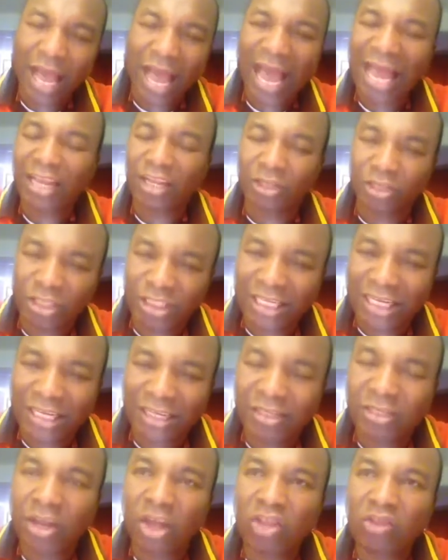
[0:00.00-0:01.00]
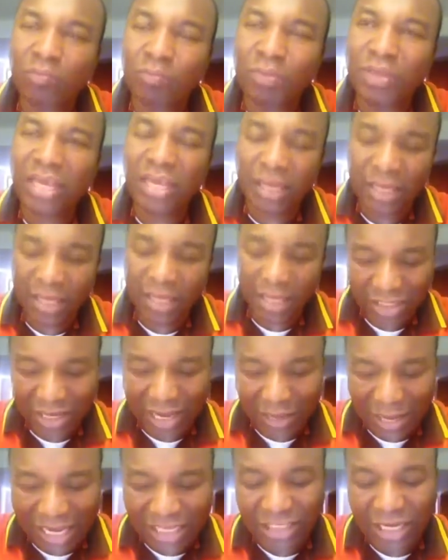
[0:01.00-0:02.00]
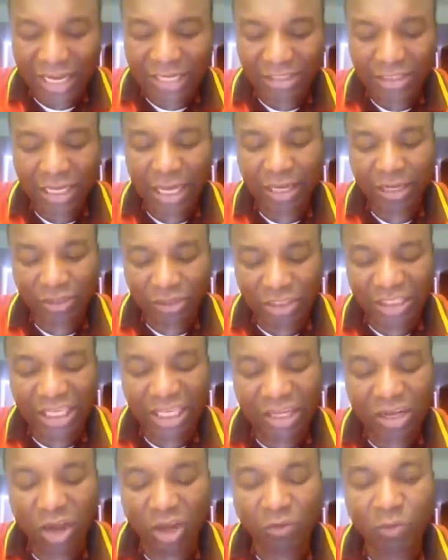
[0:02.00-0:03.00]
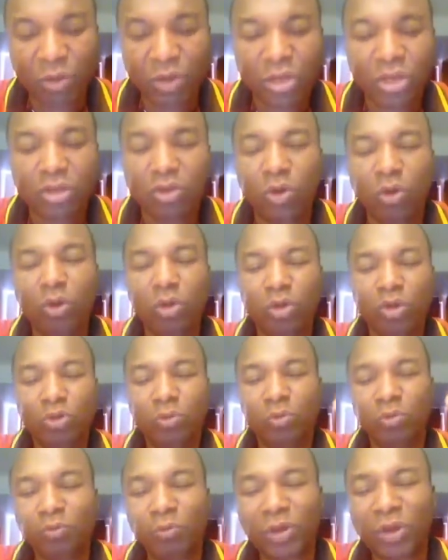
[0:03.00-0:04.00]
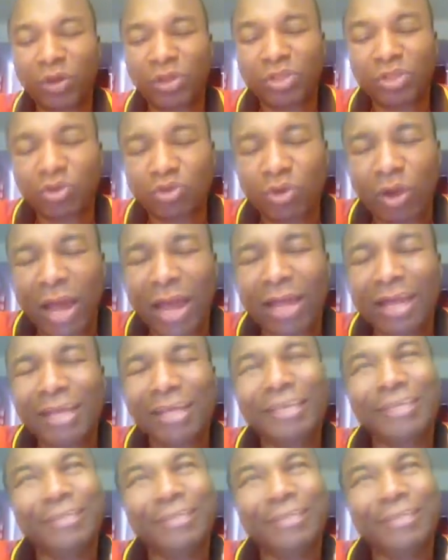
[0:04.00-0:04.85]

and still not be a Gentile, still not, you know, because you are